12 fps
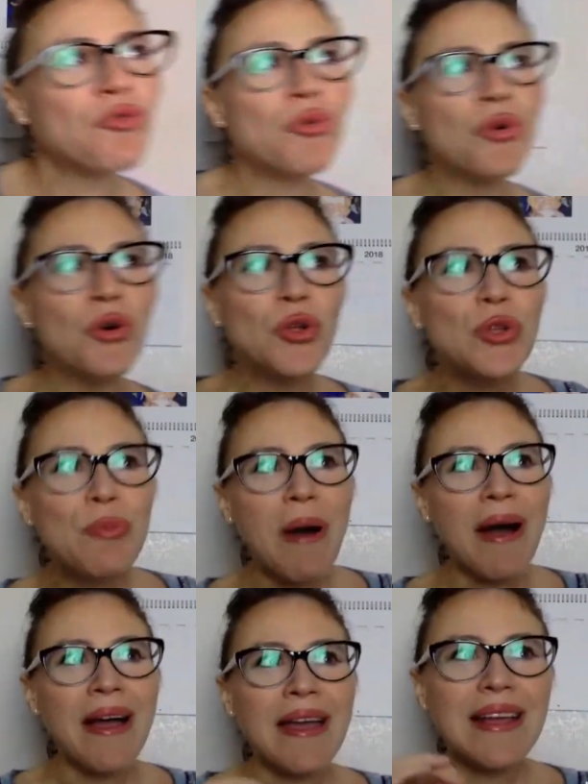
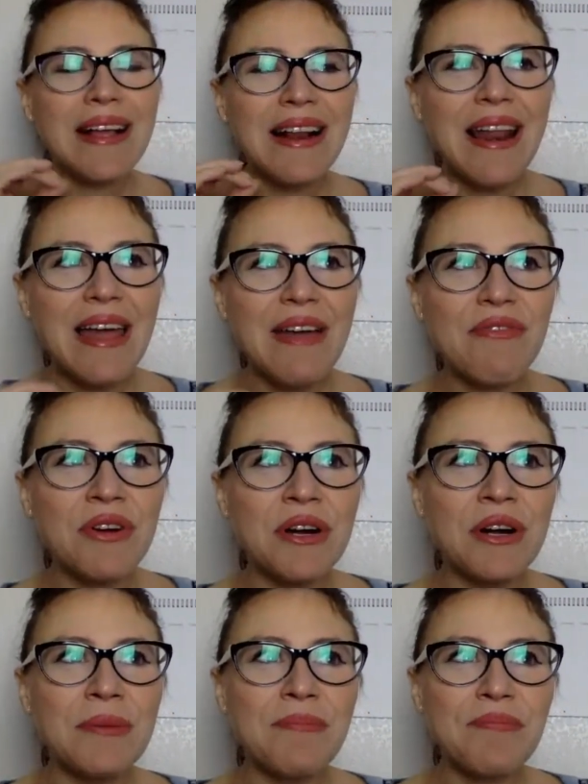ruled by
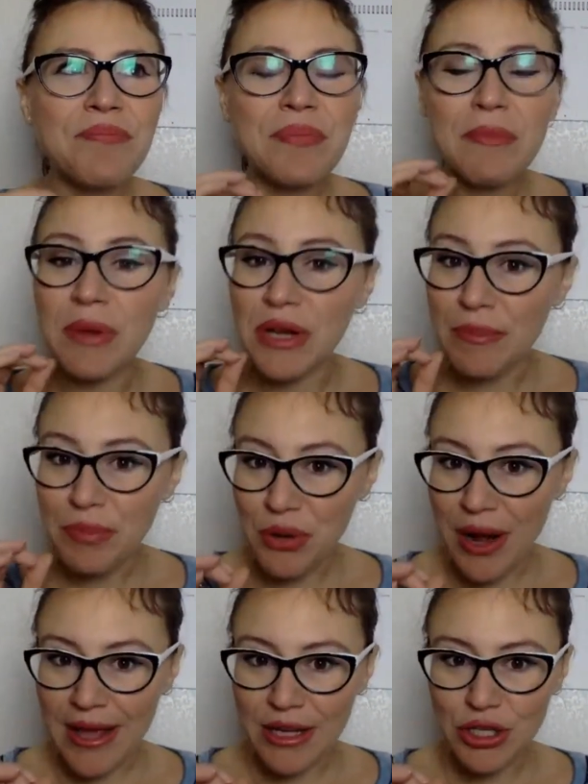clever
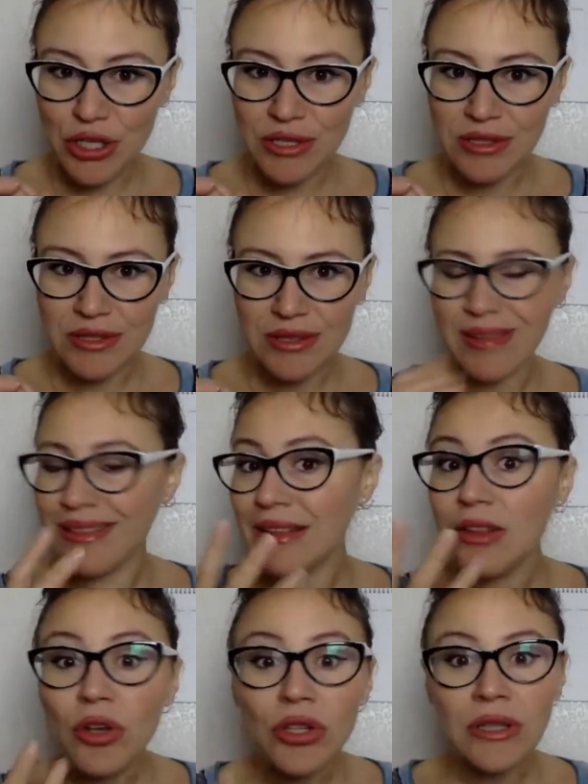manipulations,
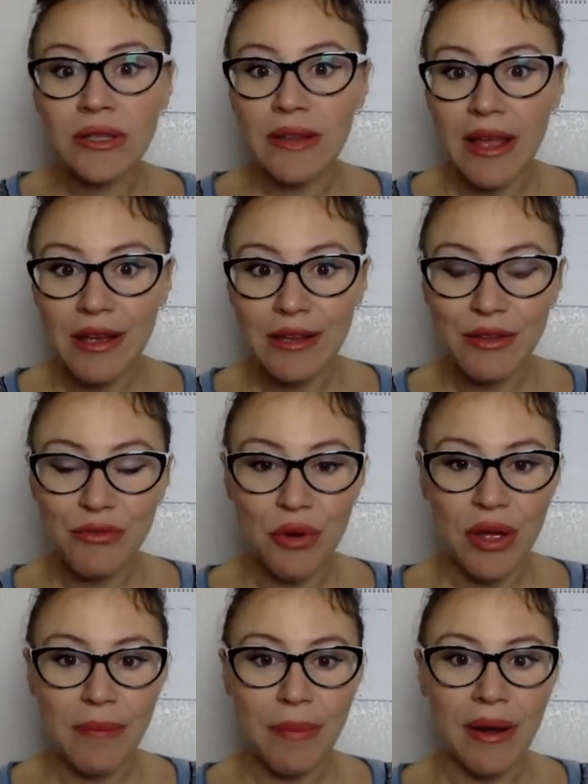and not in a negative
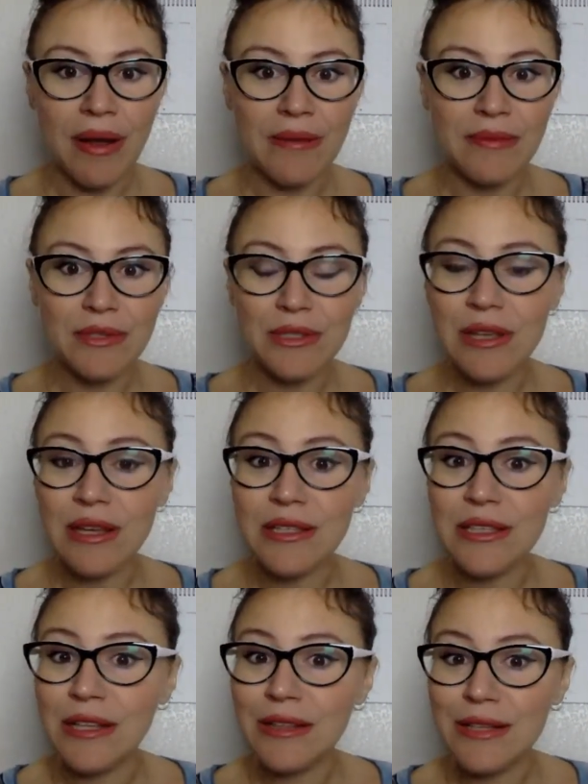way, by
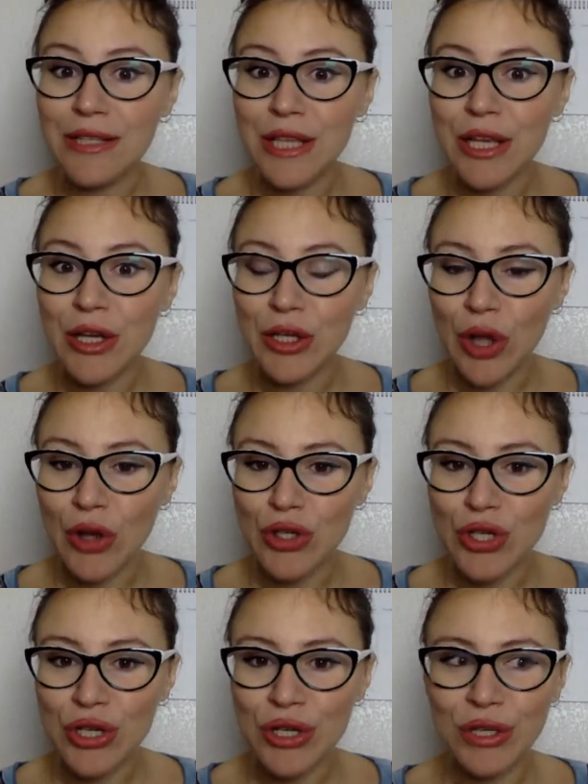subtly
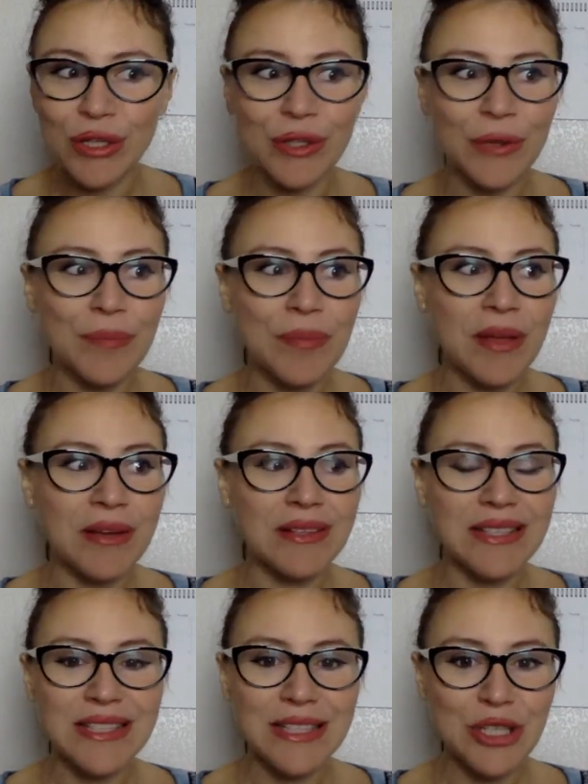psychological
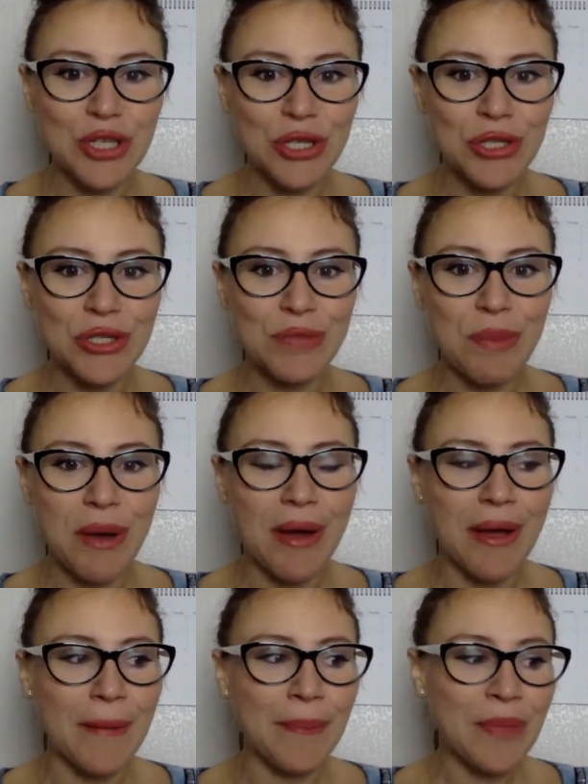decisions,
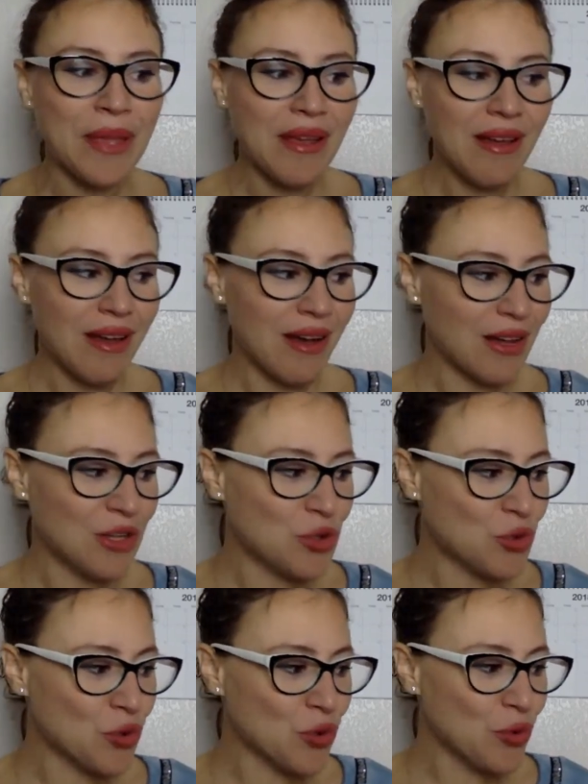by
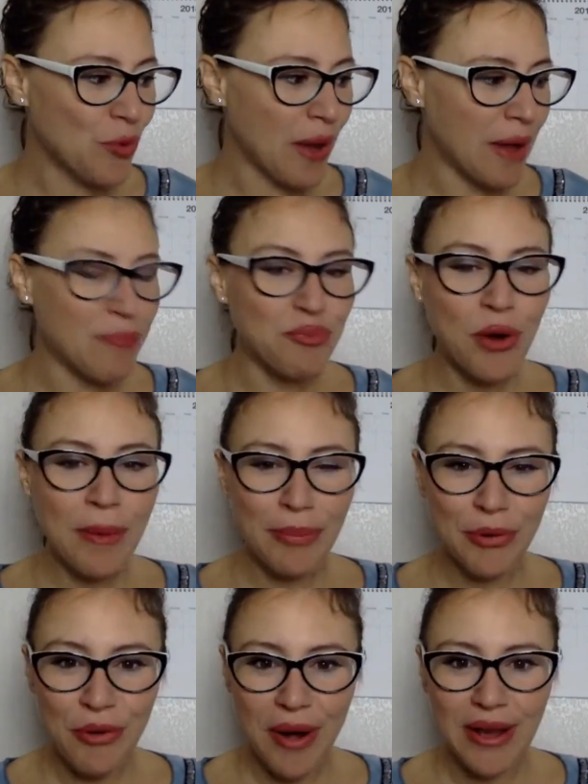it's ruled by
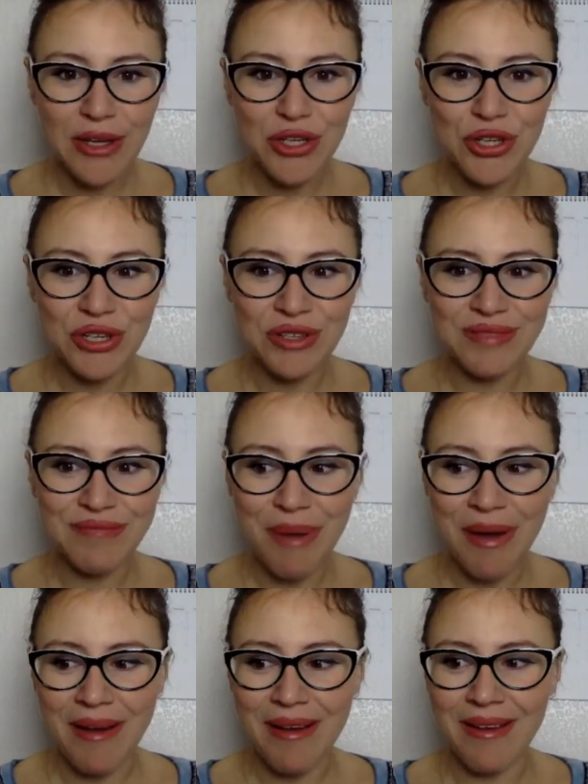preparation,
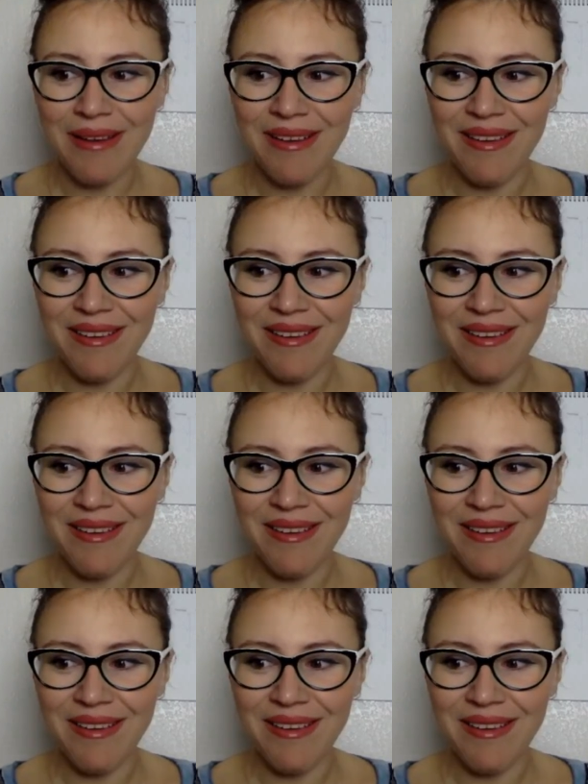by